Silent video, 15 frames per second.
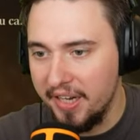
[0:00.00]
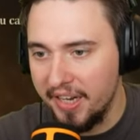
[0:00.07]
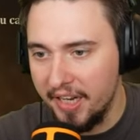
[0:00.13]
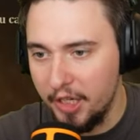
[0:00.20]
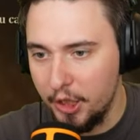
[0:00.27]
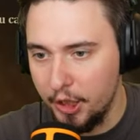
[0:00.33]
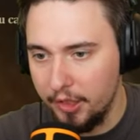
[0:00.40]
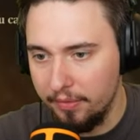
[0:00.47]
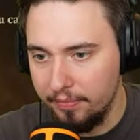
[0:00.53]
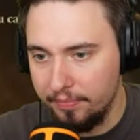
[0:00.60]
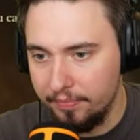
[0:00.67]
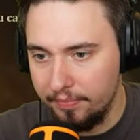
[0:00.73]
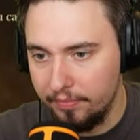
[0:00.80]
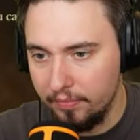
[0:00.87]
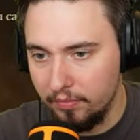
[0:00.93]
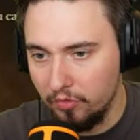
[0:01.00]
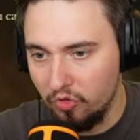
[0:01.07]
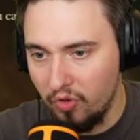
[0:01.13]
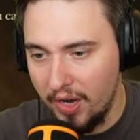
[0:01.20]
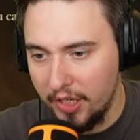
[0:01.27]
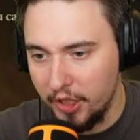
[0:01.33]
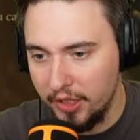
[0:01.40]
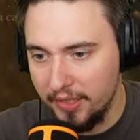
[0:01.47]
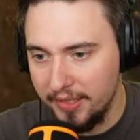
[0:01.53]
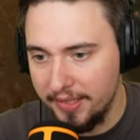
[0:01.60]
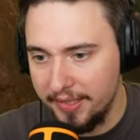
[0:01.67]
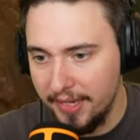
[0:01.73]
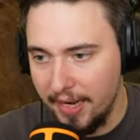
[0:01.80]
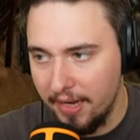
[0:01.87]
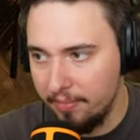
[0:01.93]
Kitchen.
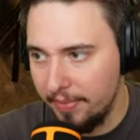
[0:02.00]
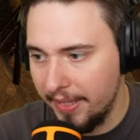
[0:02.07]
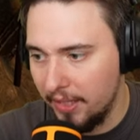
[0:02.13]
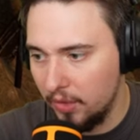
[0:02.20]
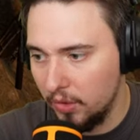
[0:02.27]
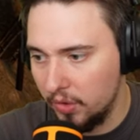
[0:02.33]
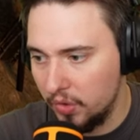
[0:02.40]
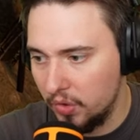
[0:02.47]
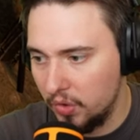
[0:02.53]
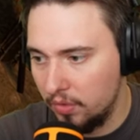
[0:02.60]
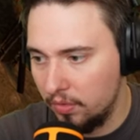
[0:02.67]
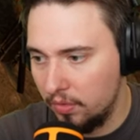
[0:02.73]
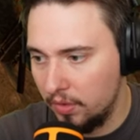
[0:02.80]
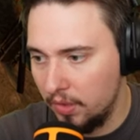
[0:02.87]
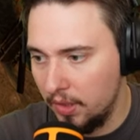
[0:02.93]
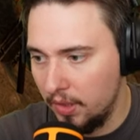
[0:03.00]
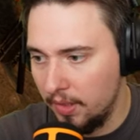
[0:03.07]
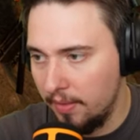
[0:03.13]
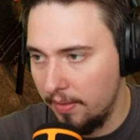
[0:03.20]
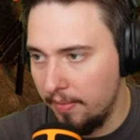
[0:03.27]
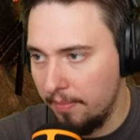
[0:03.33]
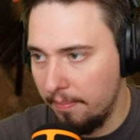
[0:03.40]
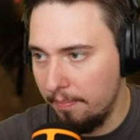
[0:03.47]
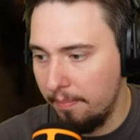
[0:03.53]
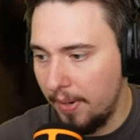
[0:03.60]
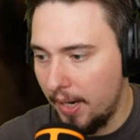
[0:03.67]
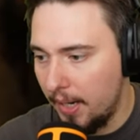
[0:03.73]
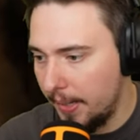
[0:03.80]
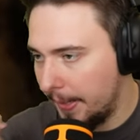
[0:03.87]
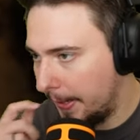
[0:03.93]
Rations and meals.
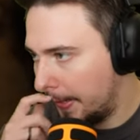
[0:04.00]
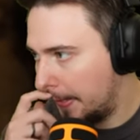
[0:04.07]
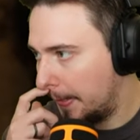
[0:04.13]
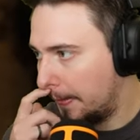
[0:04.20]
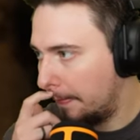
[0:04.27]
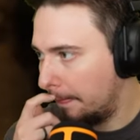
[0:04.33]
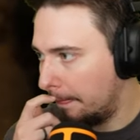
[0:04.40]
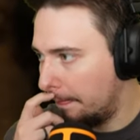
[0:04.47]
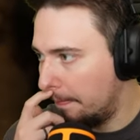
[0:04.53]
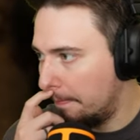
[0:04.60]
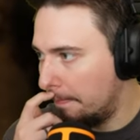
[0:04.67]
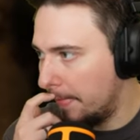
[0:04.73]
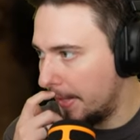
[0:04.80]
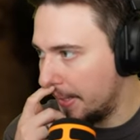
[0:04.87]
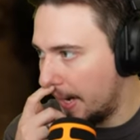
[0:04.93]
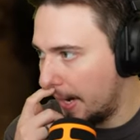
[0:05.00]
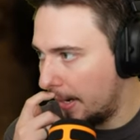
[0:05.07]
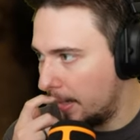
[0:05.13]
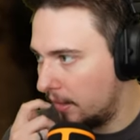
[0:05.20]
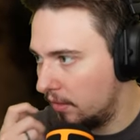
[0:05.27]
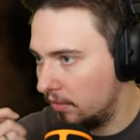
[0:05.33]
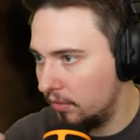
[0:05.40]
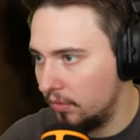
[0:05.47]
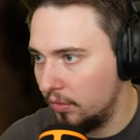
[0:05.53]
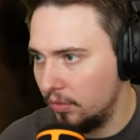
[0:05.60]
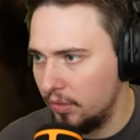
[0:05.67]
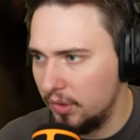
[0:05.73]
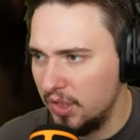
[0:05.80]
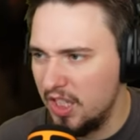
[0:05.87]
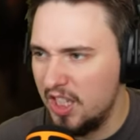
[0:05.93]
Buy. Mother.
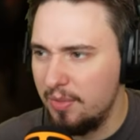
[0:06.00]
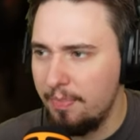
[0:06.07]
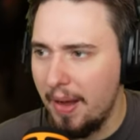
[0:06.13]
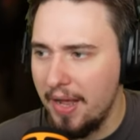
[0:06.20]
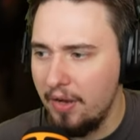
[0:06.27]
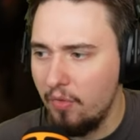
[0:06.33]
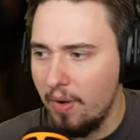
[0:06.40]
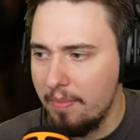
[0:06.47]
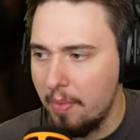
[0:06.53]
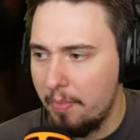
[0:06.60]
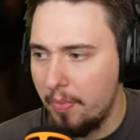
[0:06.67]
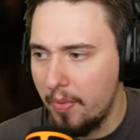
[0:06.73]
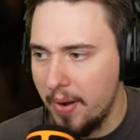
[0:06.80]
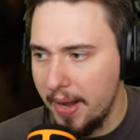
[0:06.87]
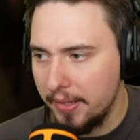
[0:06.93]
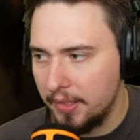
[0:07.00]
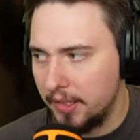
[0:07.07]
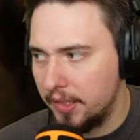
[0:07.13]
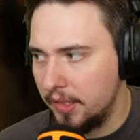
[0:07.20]
Spiderweb bread.